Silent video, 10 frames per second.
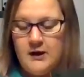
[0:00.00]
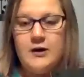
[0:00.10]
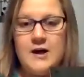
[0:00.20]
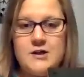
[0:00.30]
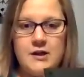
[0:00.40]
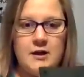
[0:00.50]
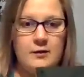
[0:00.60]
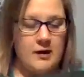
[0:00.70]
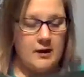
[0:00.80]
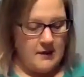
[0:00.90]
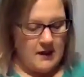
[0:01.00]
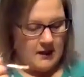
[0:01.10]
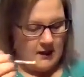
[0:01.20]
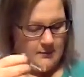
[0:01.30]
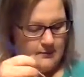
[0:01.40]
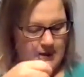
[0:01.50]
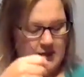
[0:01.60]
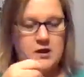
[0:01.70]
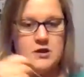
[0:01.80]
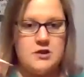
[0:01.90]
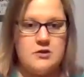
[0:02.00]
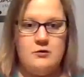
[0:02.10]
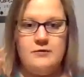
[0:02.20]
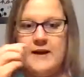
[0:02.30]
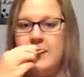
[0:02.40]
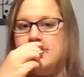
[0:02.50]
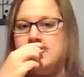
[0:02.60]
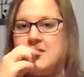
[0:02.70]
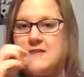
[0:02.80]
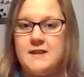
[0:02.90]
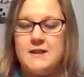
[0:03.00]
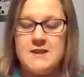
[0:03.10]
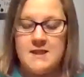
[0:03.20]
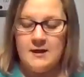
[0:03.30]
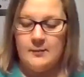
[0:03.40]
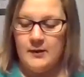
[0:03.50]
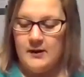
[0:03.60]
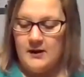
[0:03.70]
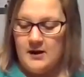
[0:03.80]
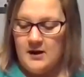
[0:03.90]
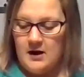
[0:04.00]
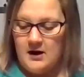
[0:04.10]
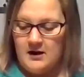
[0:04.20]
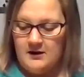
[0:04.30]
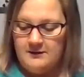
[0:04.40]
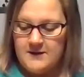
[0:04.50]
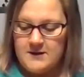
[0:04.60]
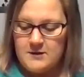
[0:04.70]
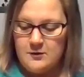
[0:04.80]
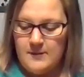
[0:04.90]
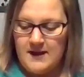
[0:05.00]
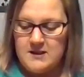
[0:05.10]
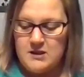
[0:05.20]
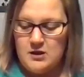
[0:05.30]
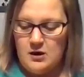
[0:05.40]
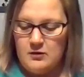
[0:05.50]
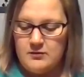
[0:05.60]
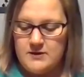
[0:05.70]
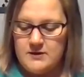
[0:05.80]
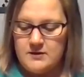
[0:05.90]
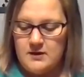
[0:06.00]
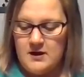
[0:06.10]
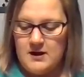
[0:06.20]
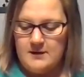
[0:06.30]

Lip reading: you're actually going to want to make a bigger snowflake just at the tip of the snowman's nose.